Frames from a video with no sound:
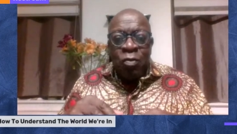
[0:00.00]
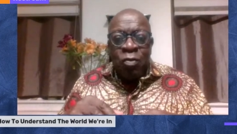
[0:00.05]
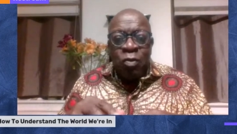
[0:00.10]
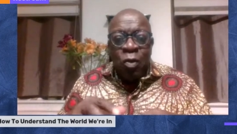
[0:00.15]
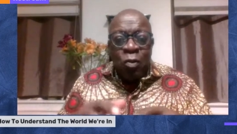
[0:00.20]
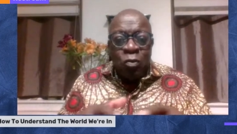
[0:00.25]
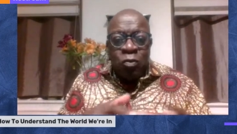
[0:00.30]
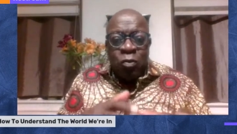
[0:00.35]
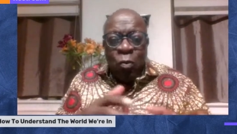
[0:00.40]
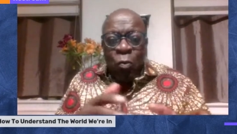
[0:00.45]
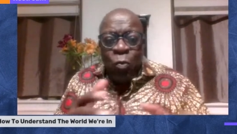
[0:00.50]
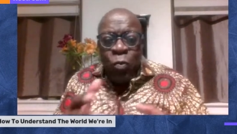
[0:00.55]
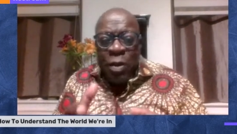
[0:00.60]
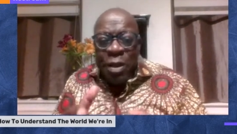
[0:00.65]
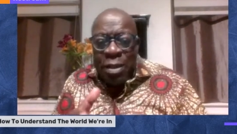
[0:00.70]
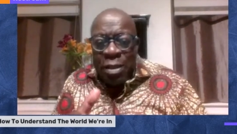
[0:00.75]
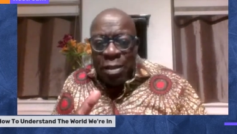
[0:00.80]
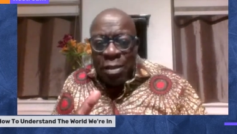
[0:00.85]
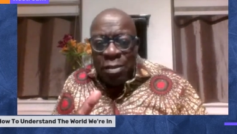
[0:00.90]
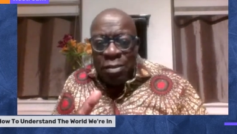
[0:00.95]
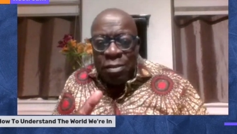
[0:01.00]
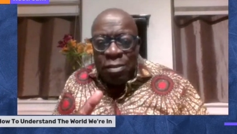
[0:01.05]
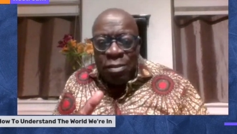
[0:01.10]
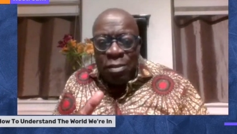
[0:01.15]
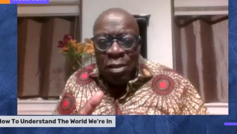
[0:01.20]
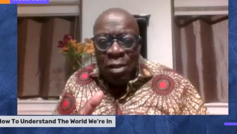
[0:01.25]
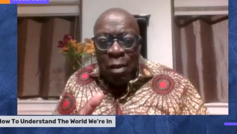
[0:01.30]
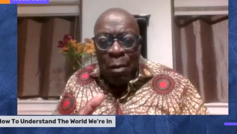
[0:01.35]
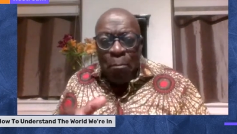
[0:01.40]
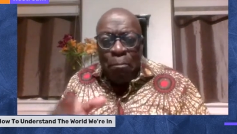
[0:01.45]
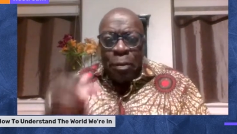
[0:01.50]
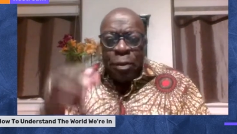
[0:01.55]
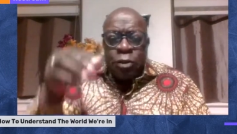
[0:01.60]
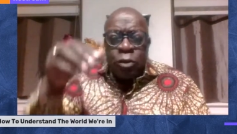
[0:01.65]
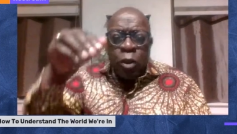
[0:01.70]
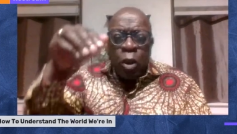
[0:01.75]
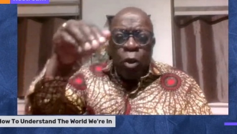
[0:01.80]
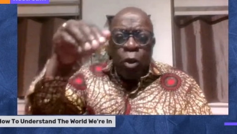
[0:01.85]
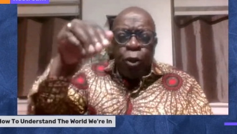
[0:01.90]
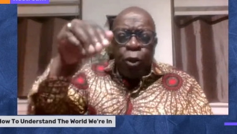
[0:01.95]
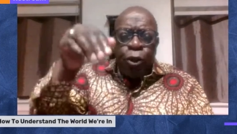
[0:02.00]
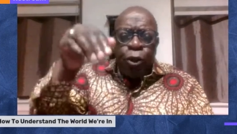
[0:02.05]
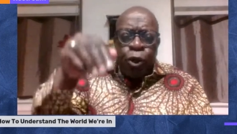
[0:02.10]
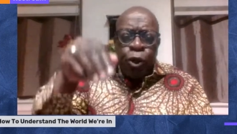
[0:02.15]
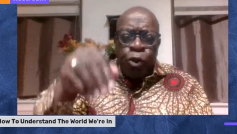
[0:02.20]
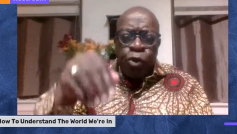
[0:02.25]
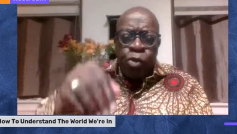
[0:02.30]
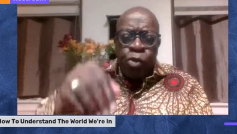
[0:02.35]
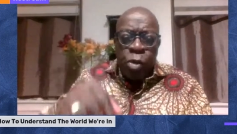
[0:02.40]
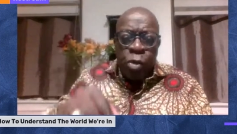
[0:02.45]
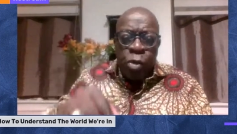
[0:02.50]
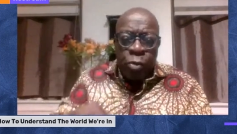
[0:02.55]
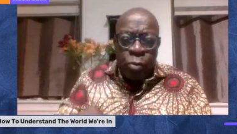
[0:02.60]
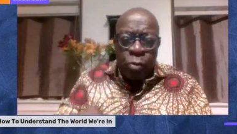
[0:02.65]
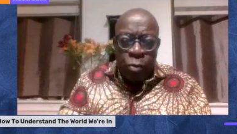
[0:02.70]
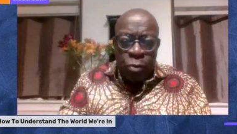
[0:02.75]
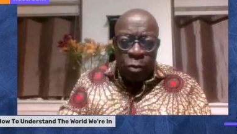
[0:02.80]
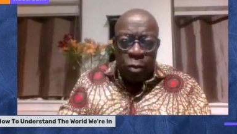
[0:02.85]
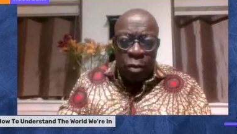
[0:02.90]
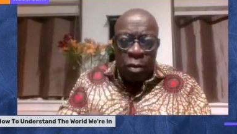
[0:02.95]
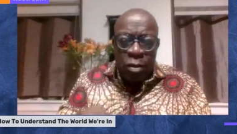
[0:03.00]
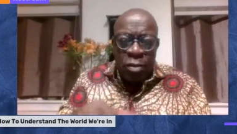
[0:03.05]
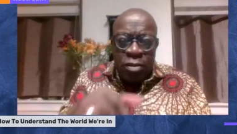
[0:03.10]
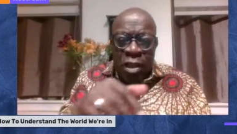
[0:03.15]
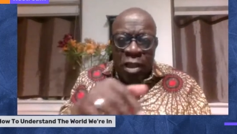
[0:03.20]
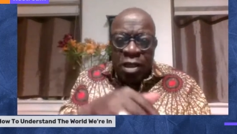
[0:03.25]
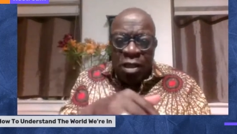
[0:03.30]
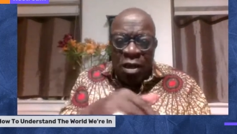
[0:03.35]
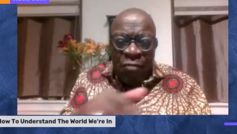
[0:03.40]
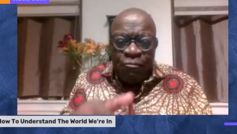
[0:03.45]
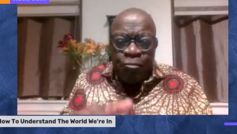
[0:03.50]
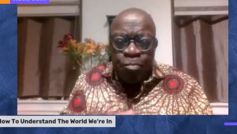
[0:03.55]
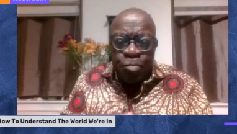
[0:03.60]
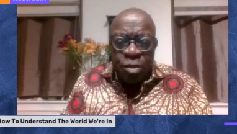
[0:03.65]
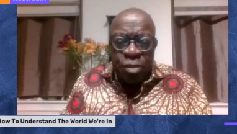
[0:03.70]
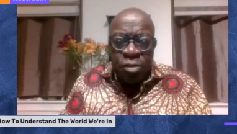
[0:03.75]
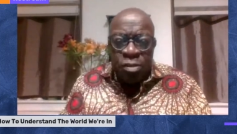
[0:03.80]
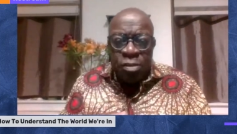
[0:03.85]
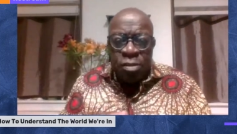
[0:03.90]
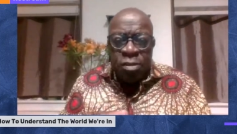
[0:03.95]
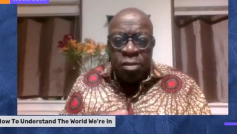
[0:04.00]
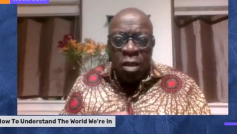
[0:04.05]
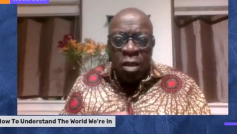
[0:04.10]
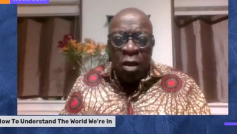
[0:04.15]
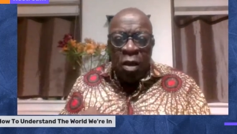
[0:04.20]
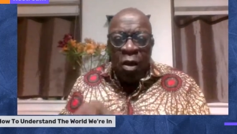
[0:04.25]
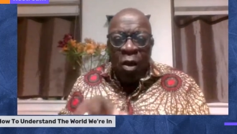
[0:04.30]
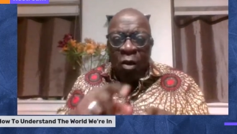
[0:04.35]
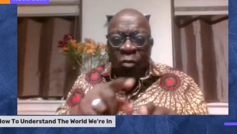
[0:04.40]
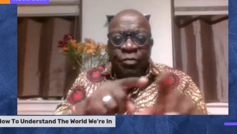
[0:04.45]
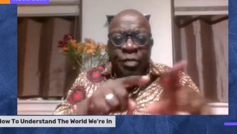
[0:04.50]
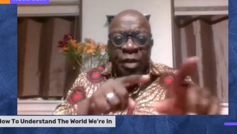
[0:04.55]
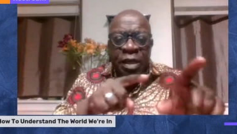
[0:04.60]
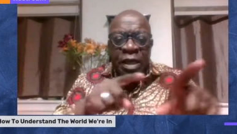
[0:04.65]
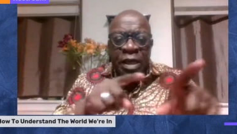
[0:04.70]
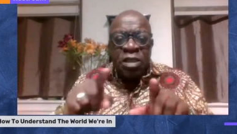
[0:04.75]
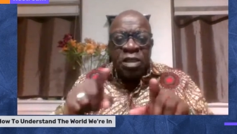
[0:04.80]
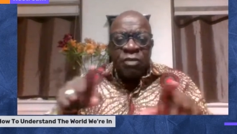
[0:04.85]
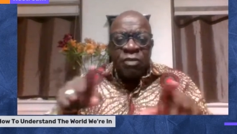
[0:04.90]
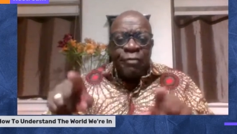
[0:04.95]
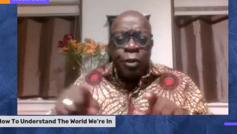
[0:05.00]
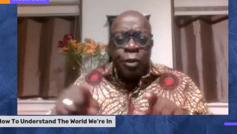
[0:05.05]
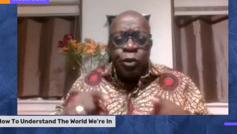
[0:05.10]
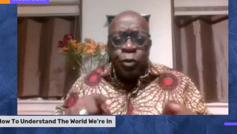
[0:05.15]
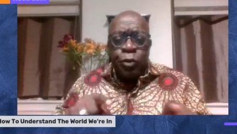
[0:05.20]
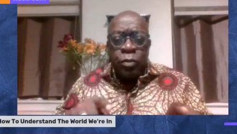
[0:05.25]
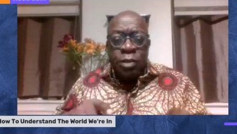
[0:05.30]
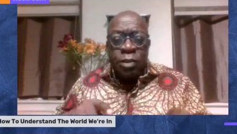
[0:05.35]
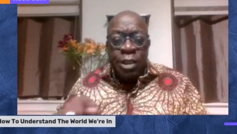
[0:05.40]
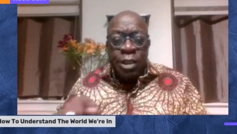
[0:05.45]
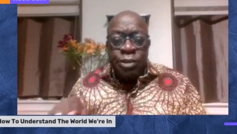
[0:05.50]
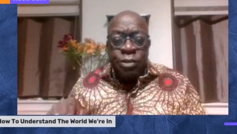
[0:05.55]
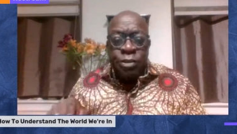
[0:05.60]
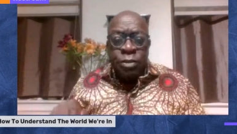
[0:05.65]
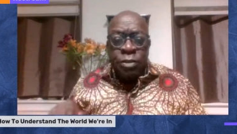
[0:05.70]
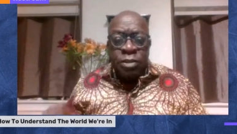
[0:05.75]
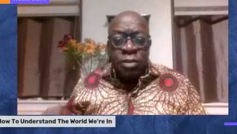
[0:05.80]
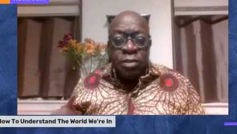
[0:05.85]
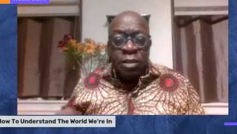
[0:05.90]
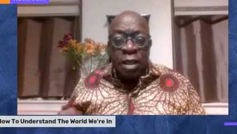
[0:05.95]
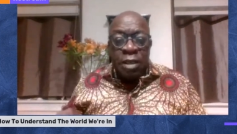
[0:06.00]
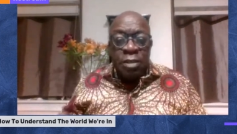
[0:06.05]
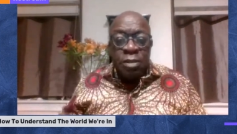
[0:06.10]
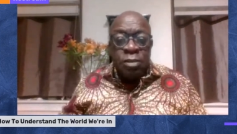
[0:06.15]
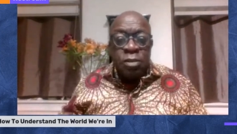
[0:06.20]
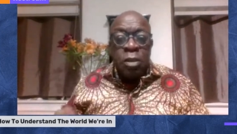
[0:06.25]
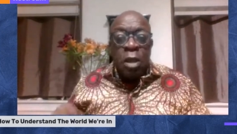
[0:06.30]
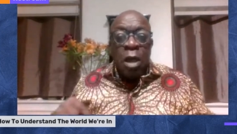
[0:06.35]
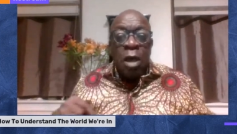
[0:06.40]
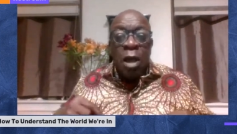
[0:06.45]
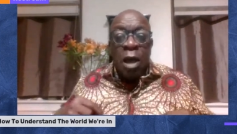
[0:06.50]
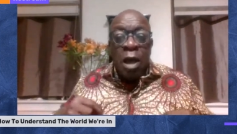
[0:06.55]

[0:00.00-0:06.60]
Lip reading: not with, but through the governments of the individual nation states,